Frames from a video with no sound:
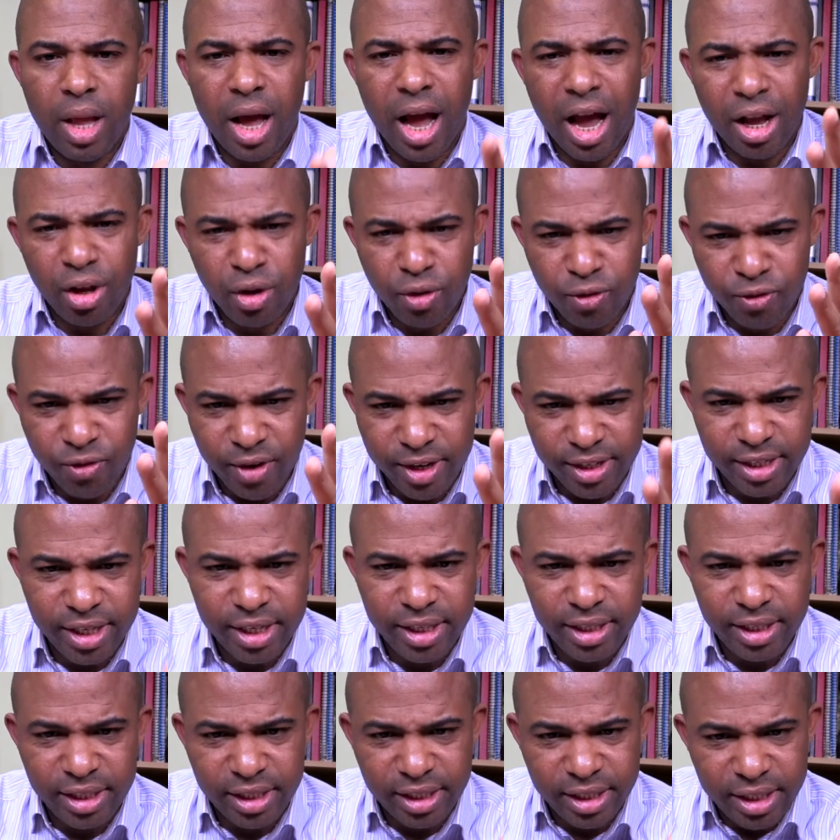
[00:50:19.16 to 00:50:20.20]
Are you
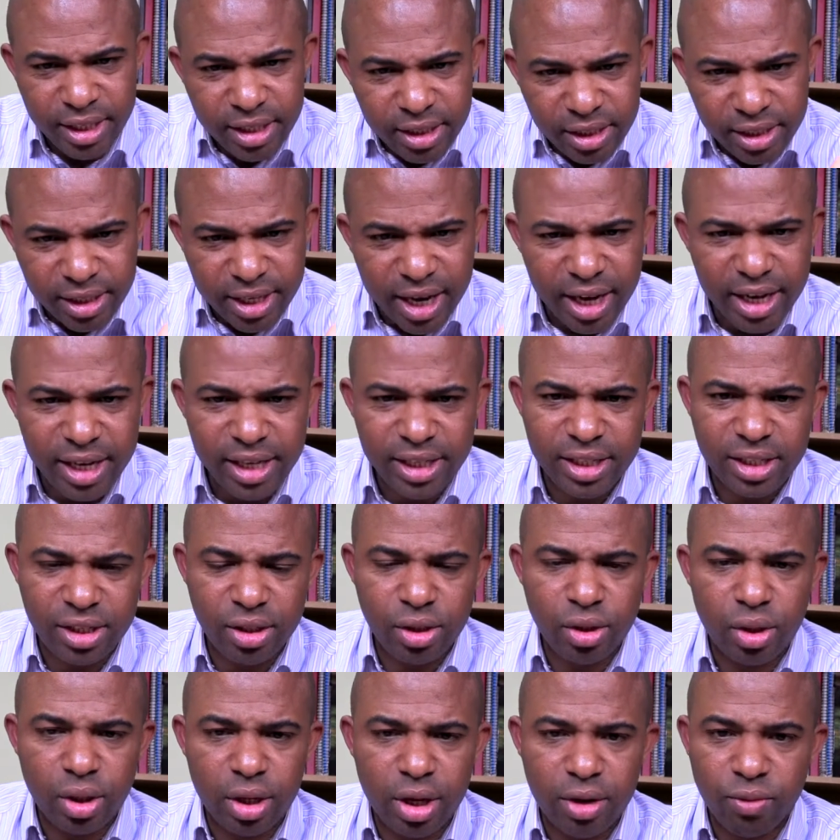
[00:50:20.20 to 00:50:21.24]
facing challenges
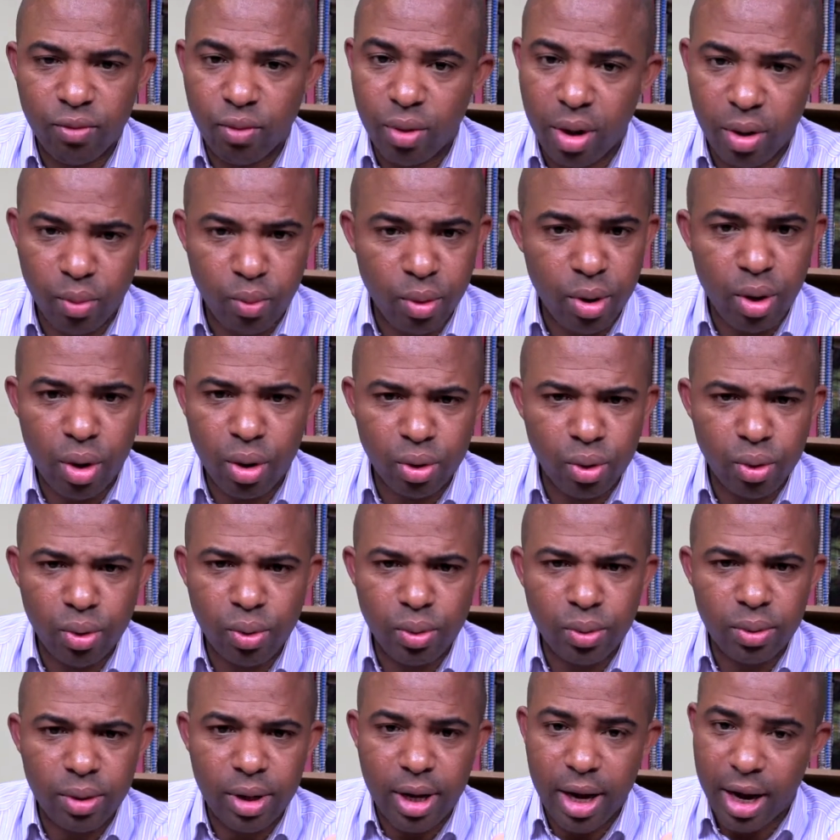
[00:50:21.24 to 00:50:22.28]
in your life? Well, we all
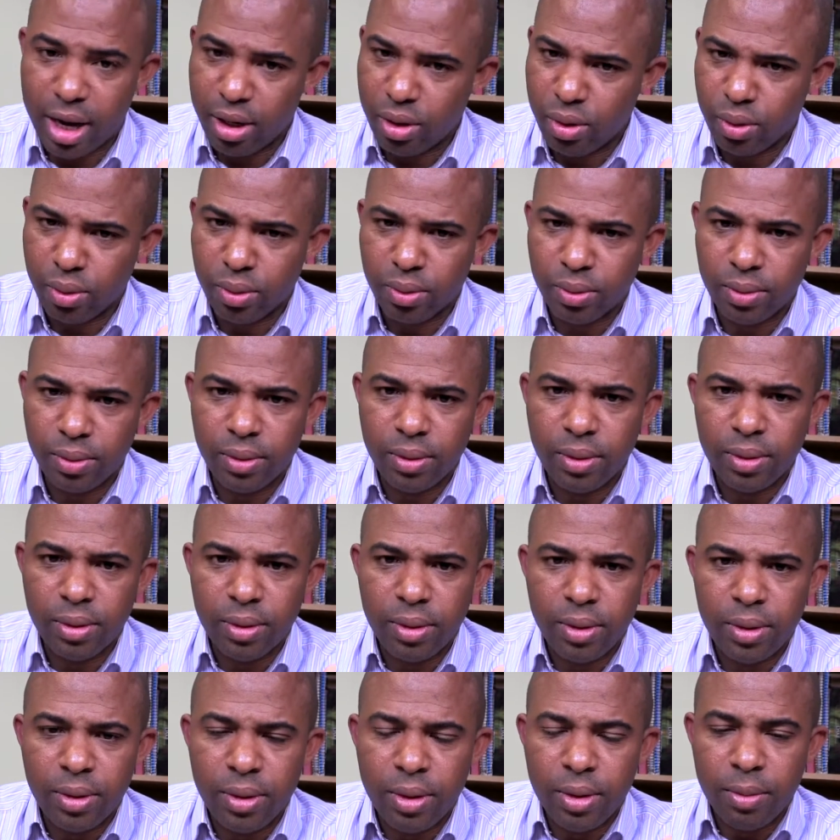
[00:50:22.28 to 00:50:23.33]
do. I do.
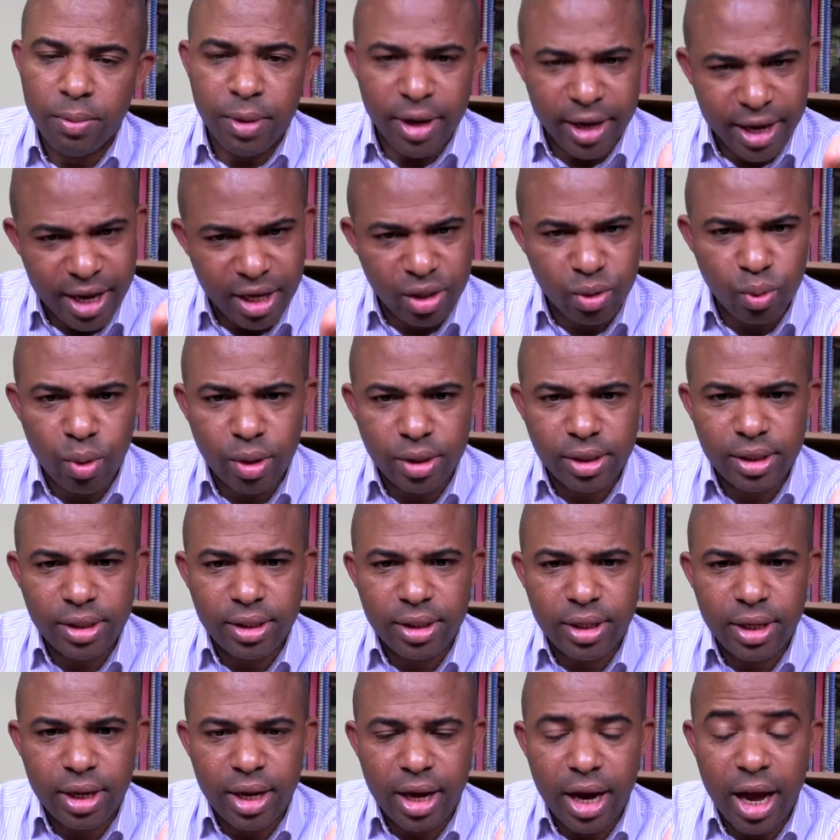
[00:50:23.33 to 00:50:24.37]
But guess what?
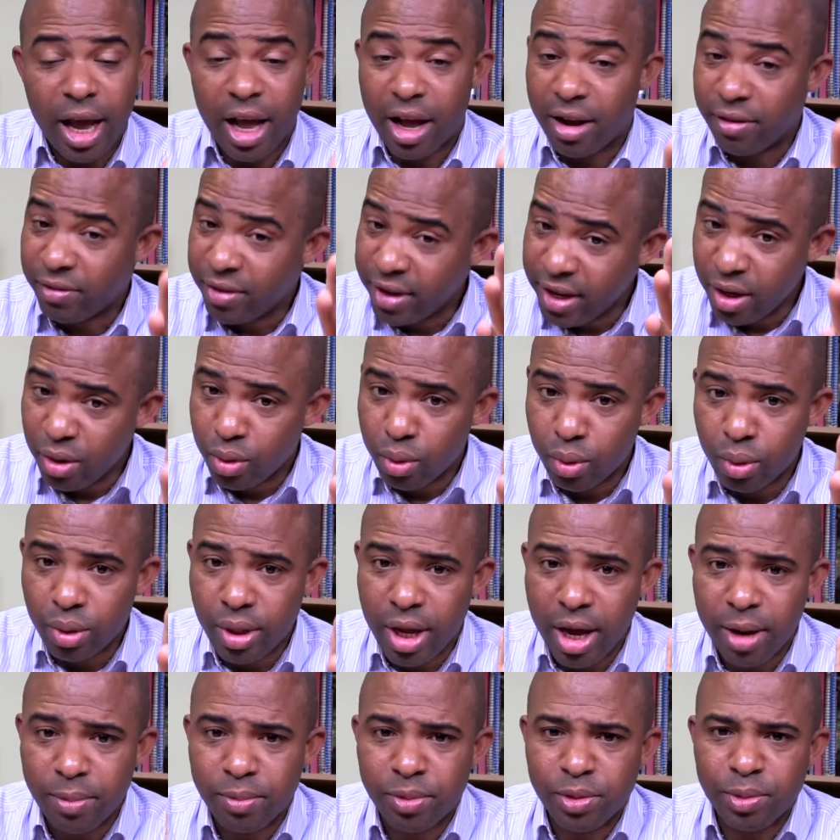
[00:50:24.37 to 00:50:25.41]
I have He who
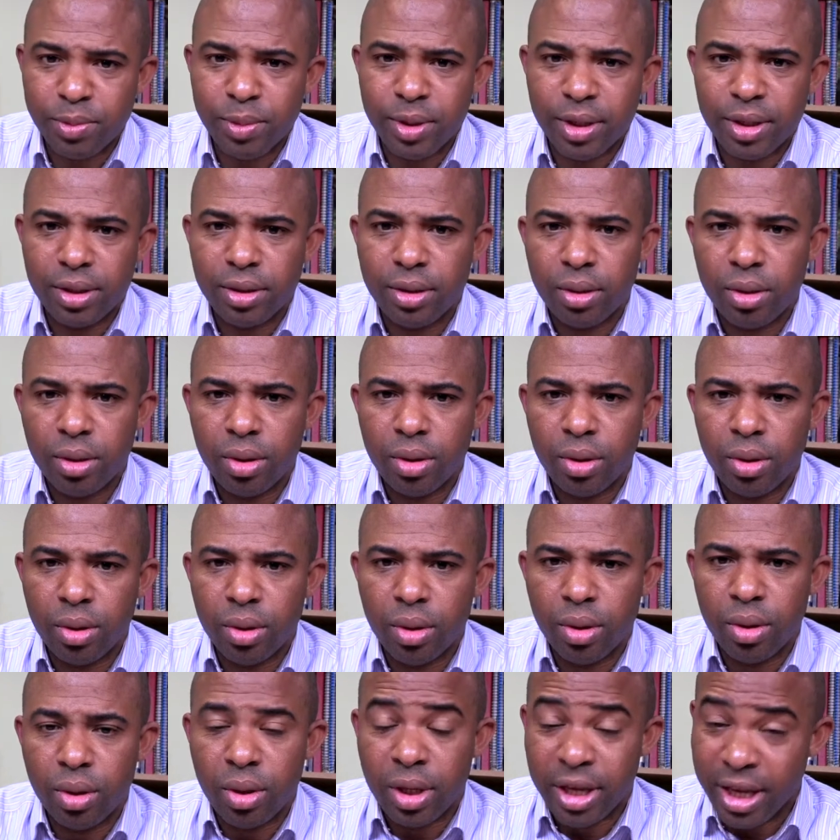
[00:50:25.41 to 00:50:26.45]
helps me,
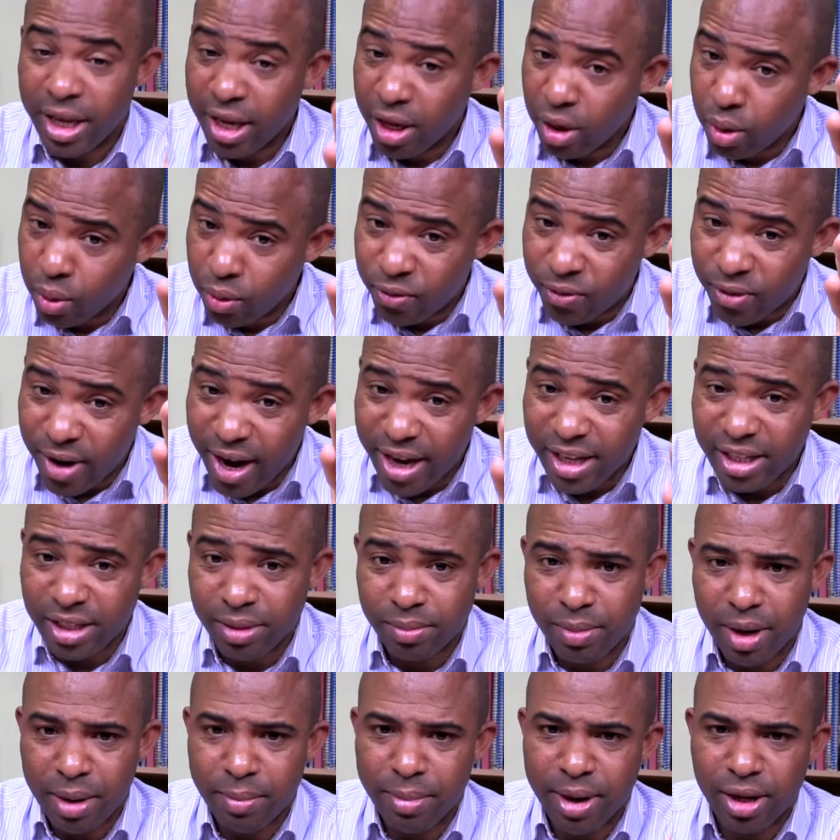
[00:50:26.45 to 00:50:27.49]
He who
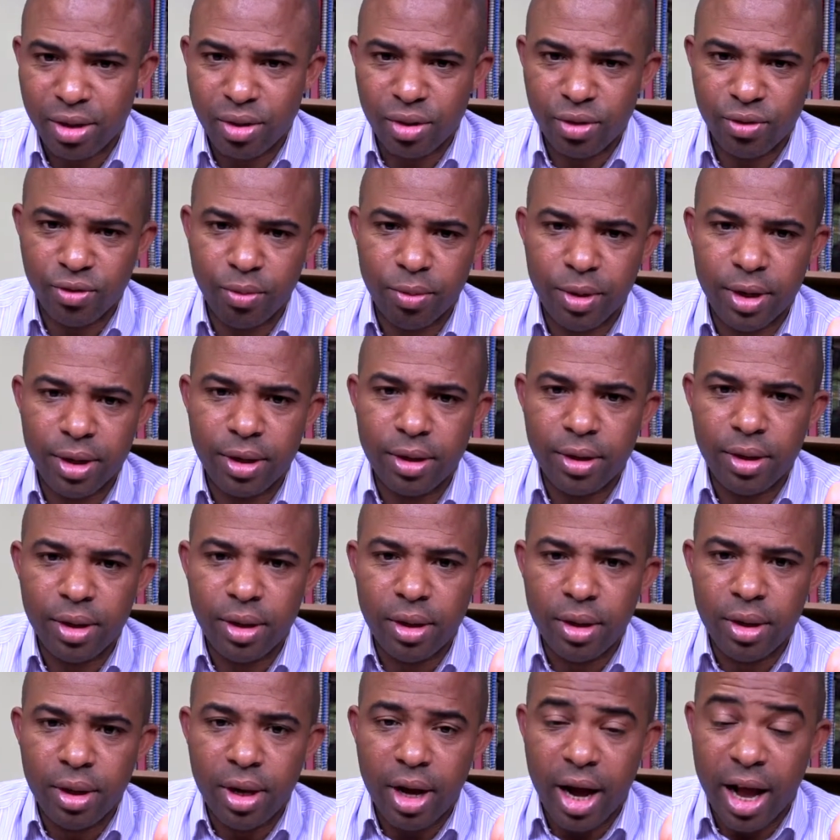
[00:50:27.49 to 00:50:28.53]
fights my battles for me.
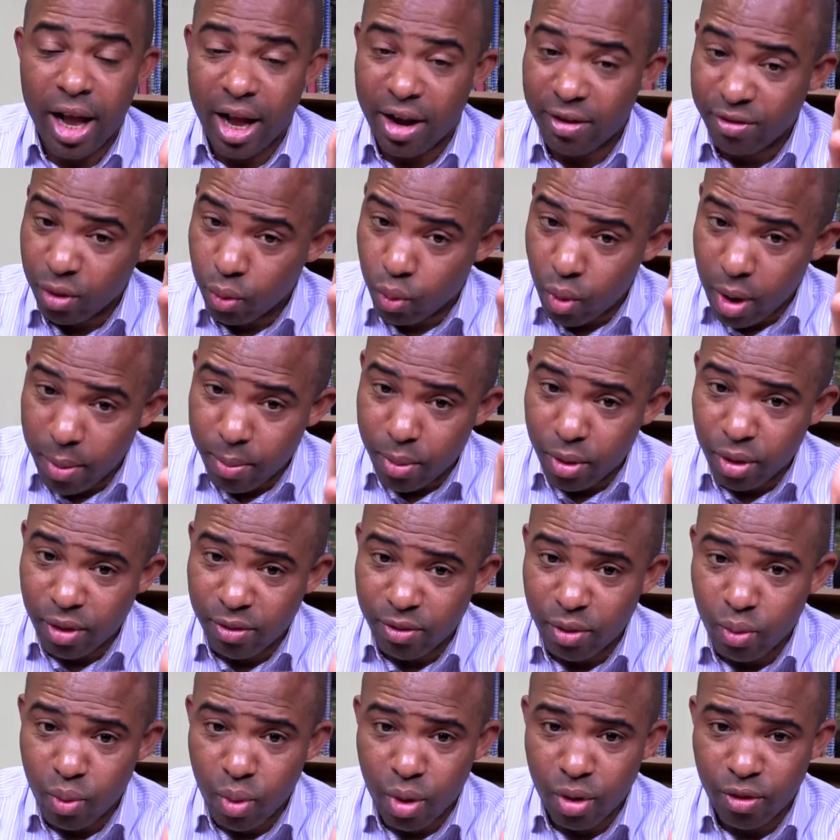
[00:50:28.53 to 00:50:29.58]
I have the weapon of
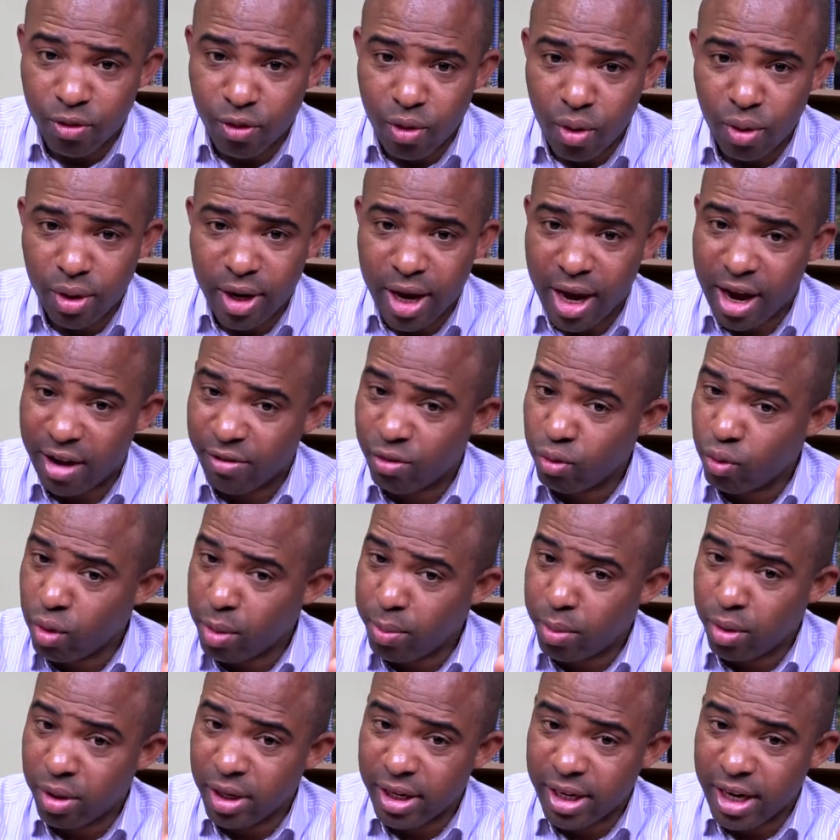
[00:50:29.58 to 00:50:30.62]
the Word of God. I have the
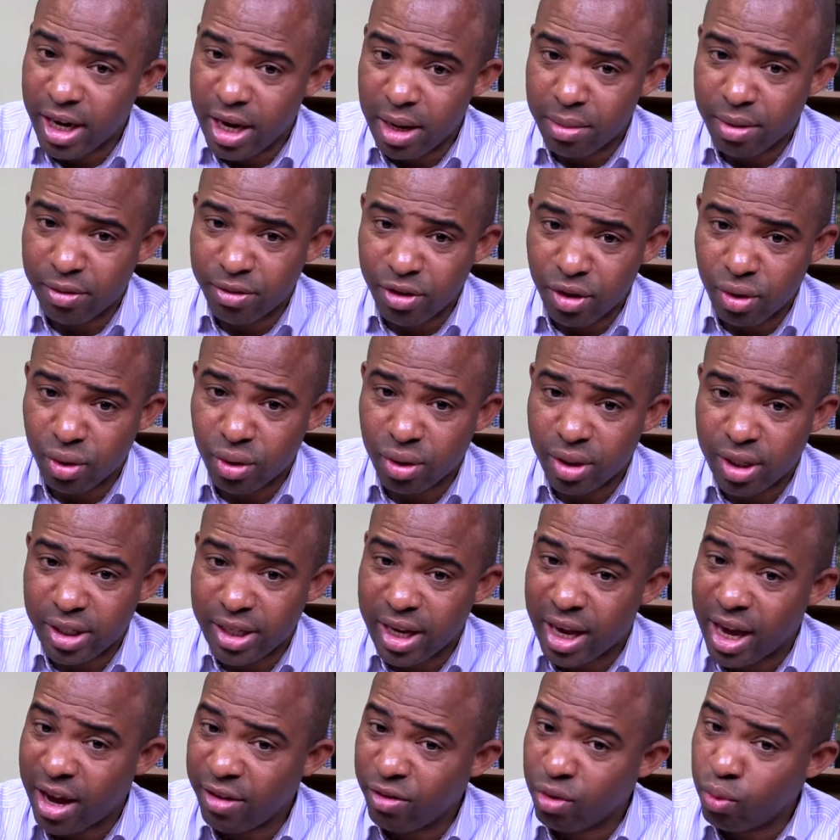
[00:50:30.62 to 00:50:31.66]
weapon in the name of Jesus Christ. I
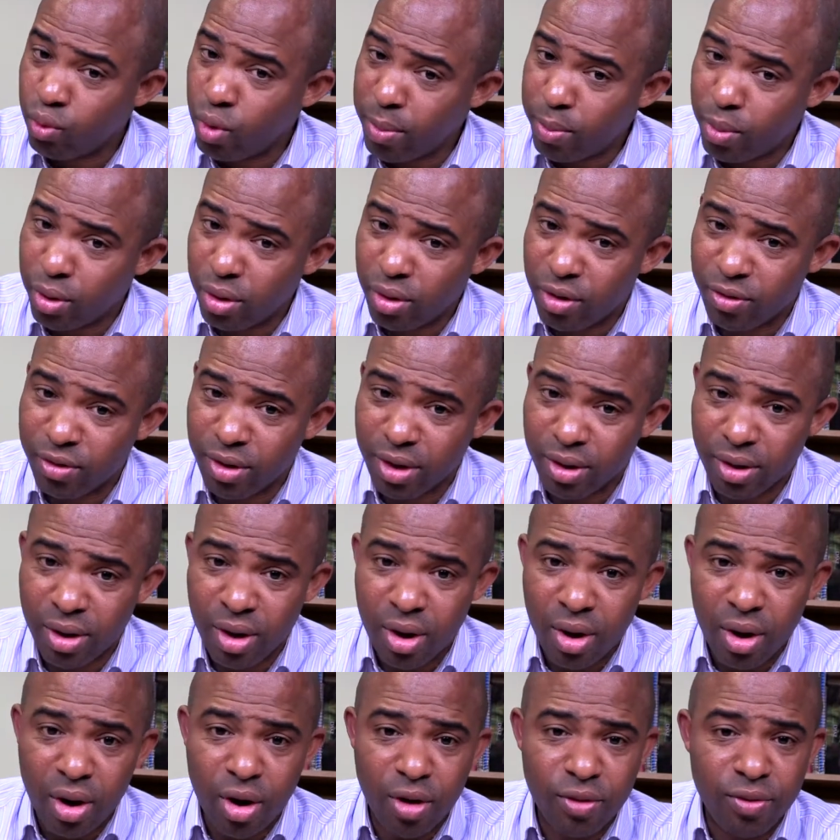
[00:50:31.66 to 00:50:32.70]
have the weapon of the,
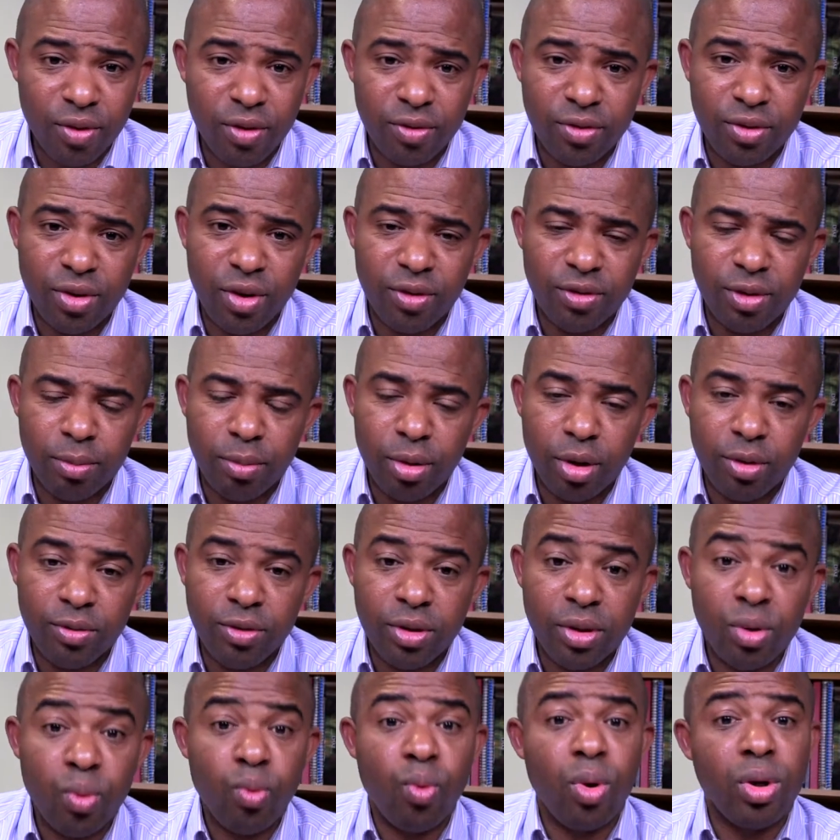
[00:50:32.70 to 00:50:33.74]
of, of, of the blood of
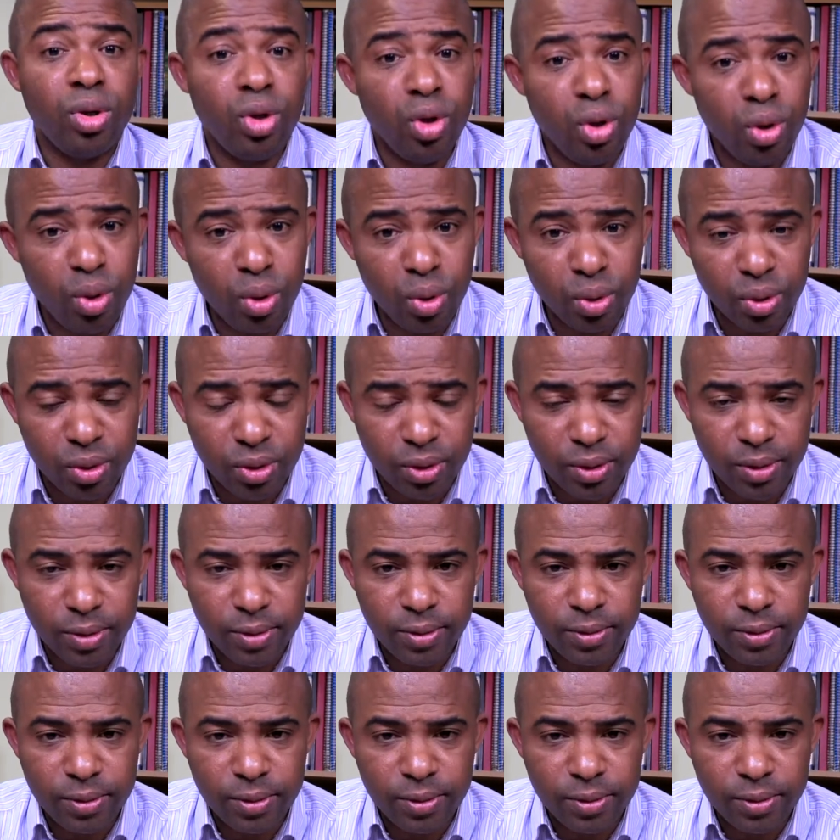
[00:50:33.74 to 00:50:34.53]
Jesus. What do you use?